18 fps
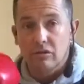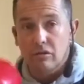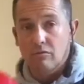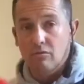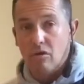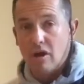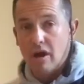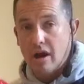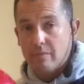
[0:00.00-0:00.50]
and
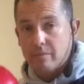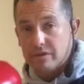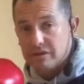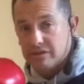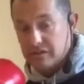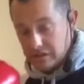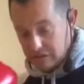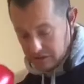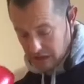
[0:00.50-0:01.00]
what happens
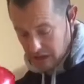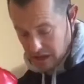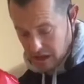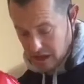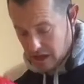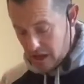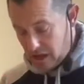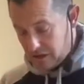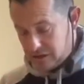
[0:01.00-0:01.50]
is
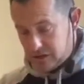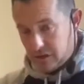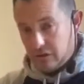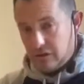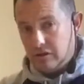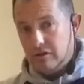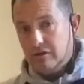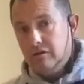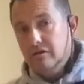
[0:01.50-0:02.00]
I
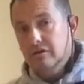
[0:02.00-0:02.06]
turn,